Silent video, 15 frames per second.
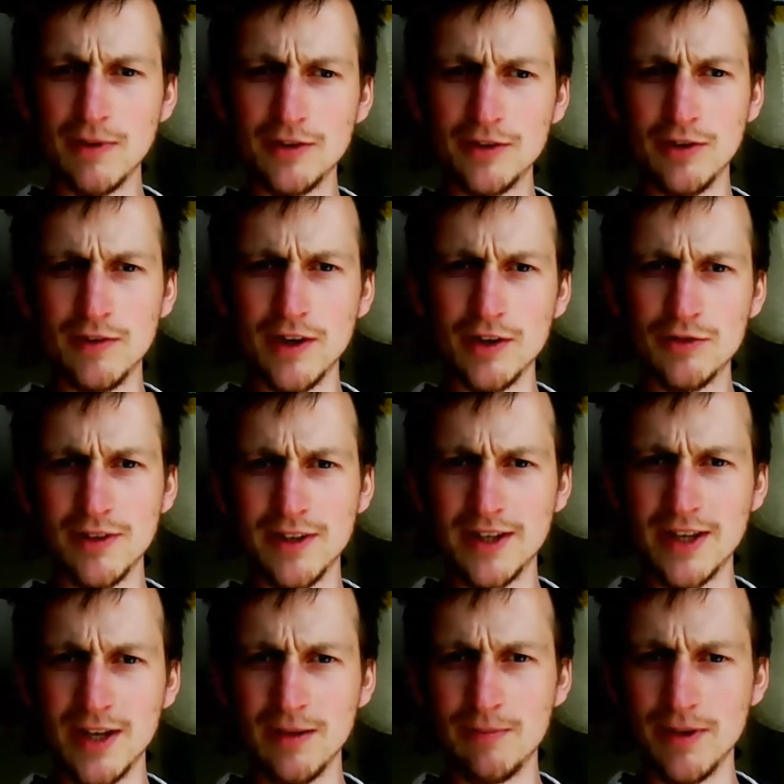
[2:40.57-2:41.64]
my sort of like trying to
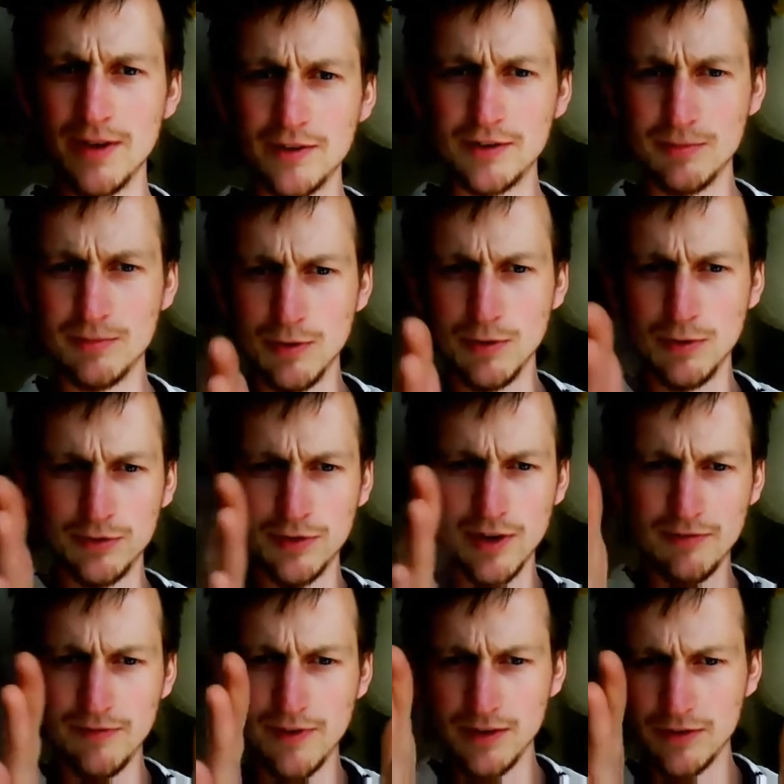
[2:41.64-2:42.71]
keep it small so
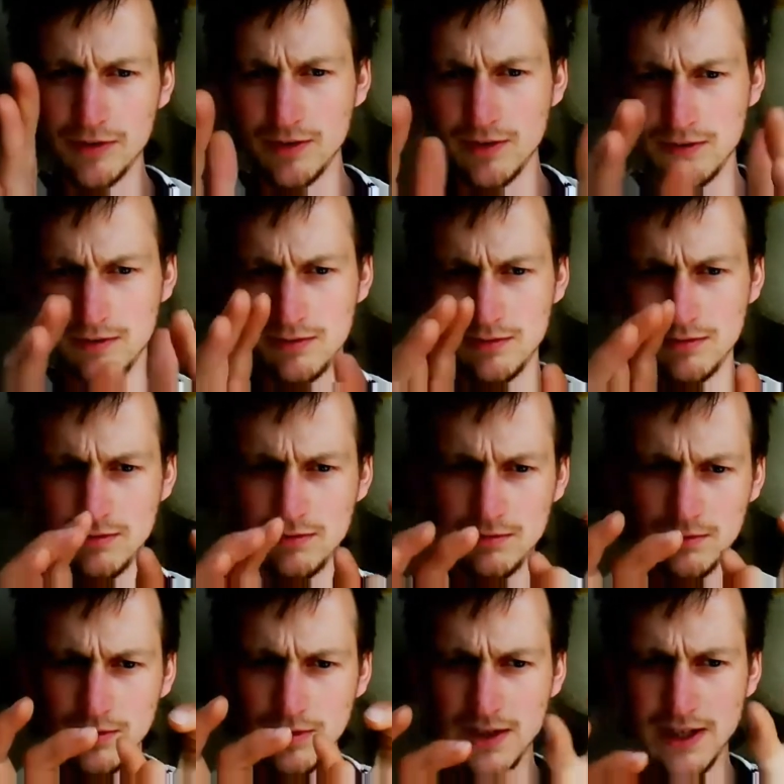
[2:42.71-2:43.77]
it fits on
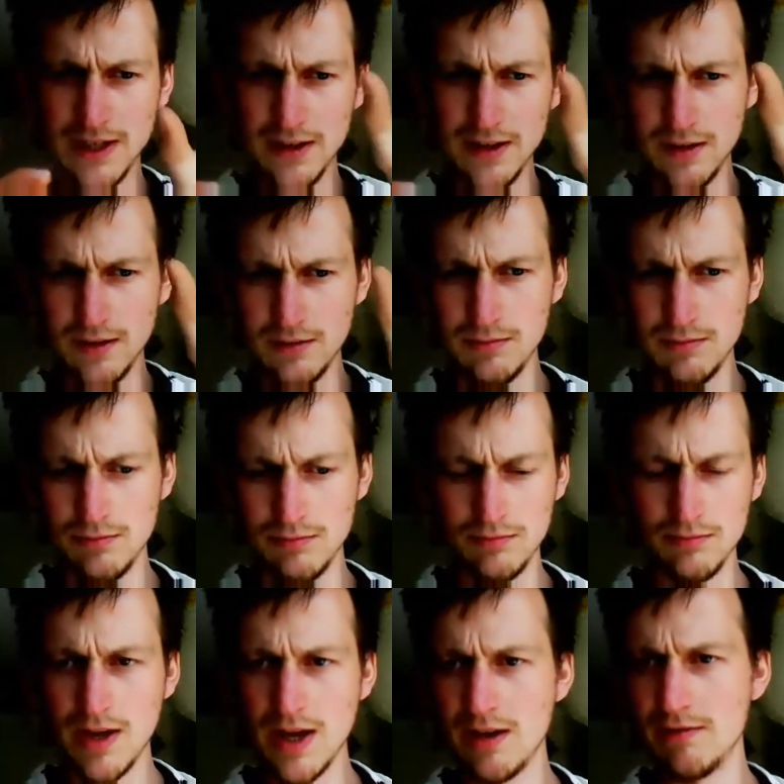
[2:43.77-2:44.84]
little
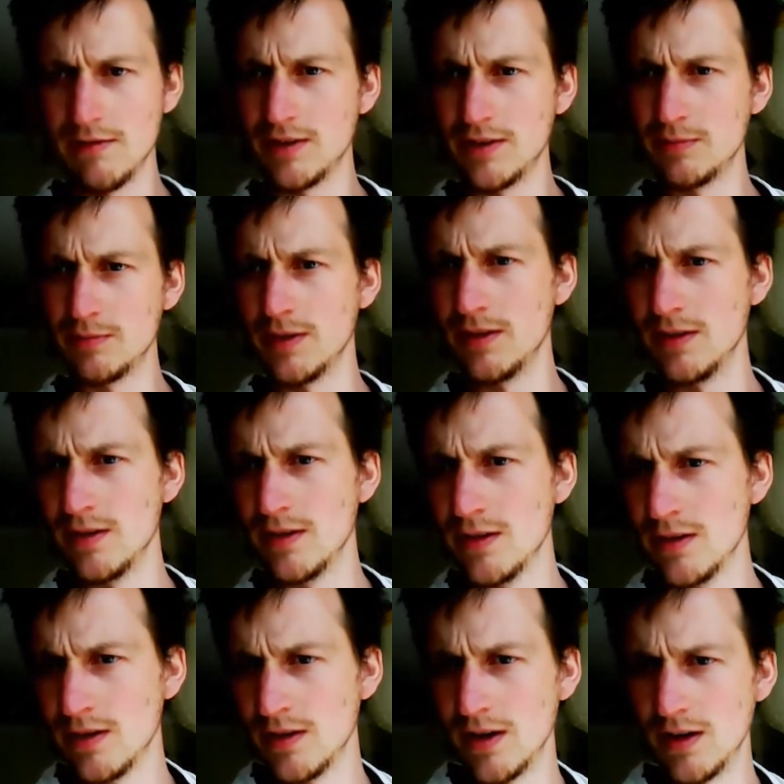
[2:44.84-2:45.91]
areas, but
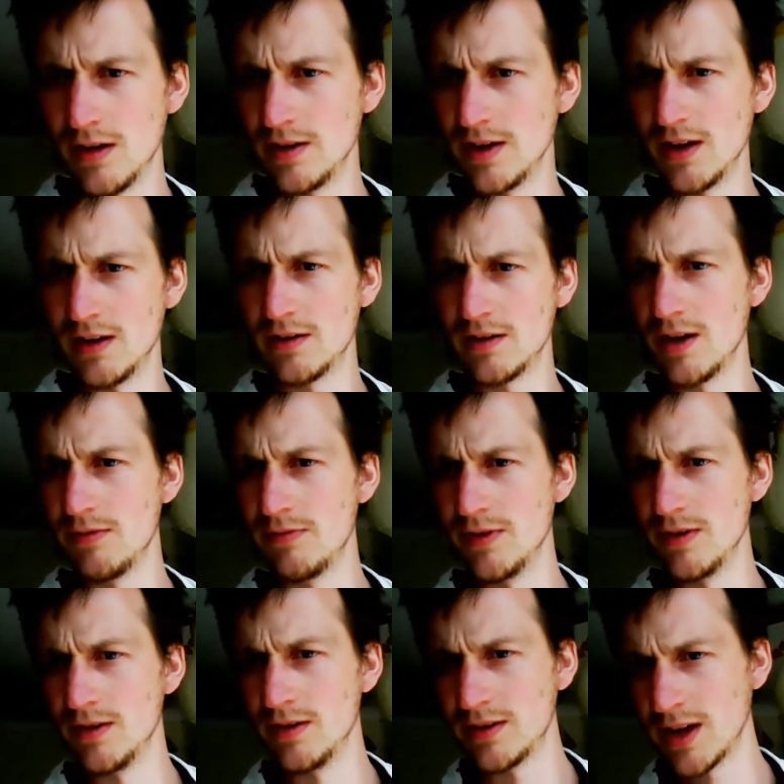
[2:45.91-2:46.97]
I'll go
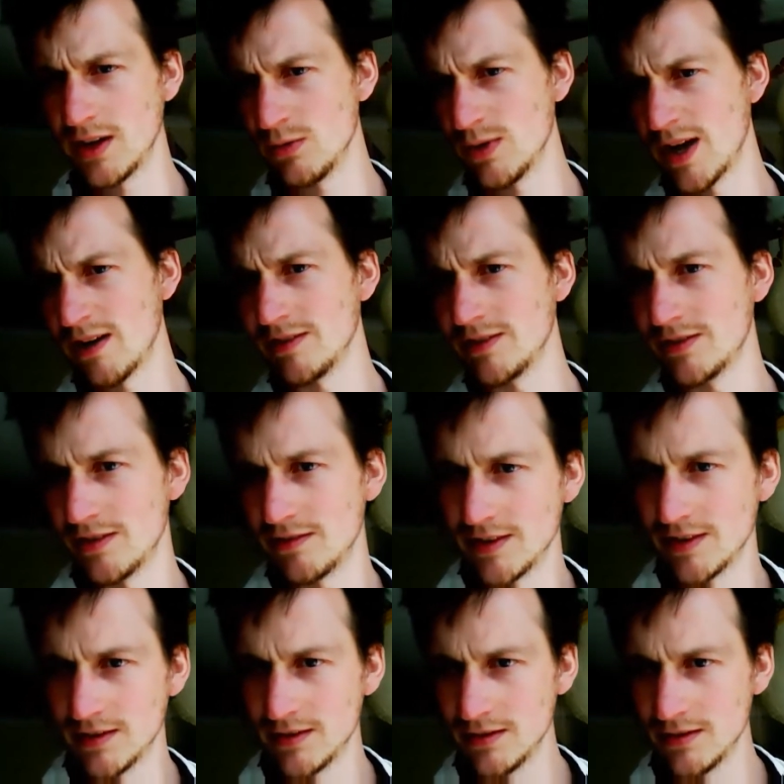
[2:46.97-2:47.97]
for Daniel Harris. So.